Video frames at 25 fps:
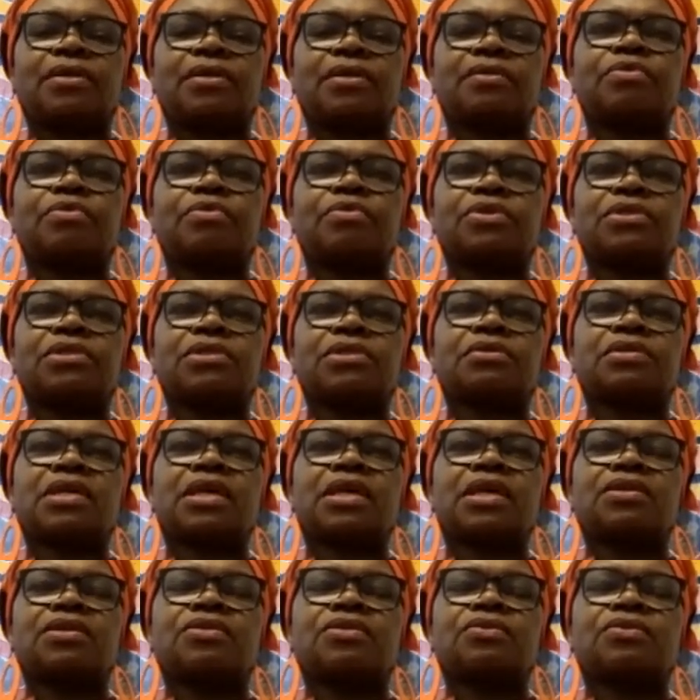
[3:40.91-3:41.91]
because
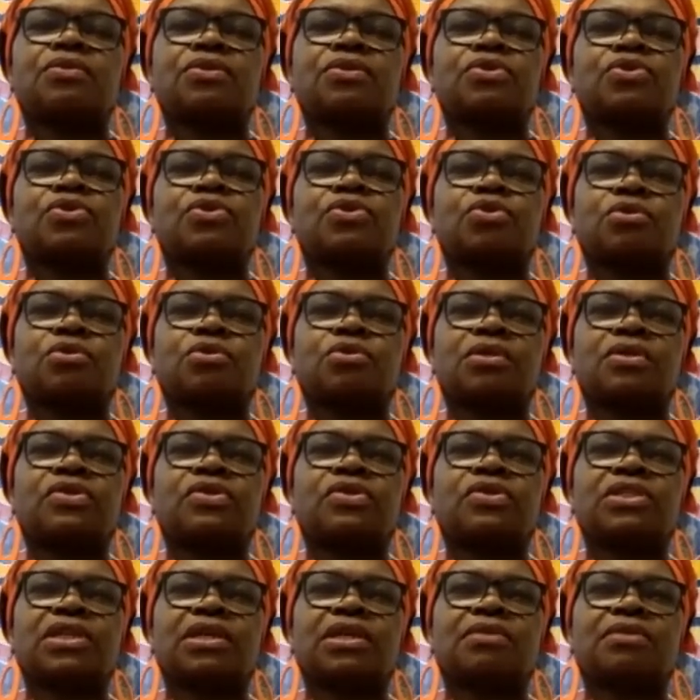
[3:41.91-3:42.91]
you go to toilet,
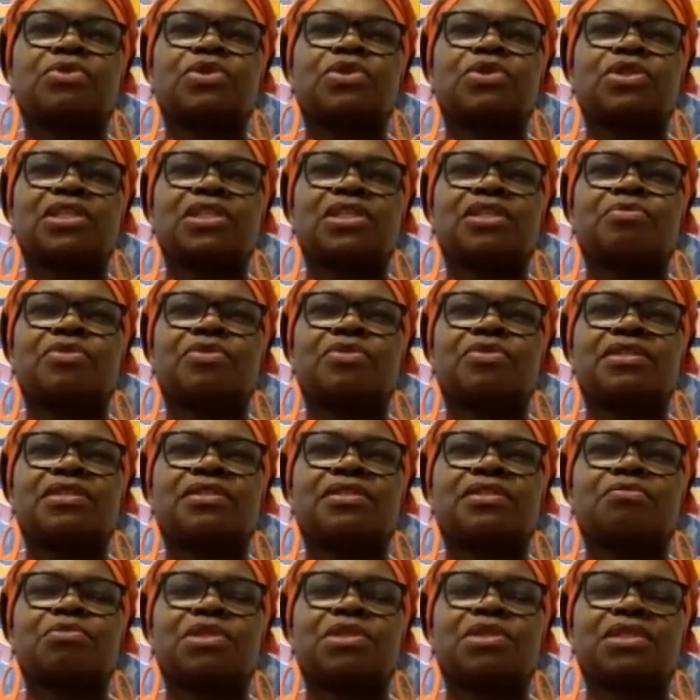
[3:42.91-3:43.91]
you come, you sleep
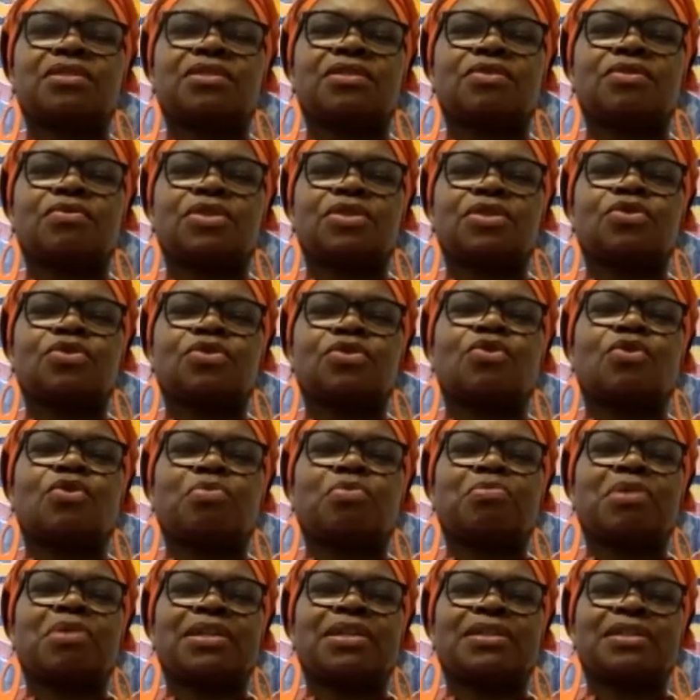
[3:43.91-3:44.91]
30 minutes, you want to go
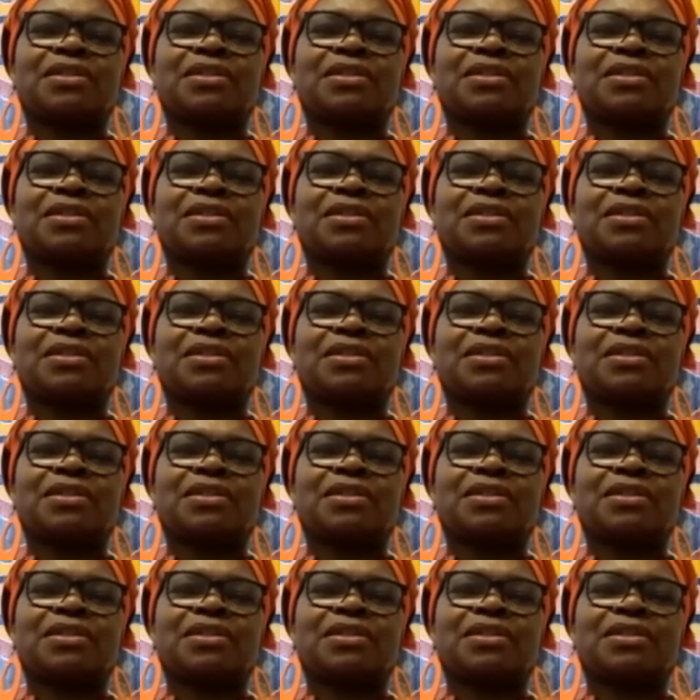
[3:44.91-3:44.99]
back.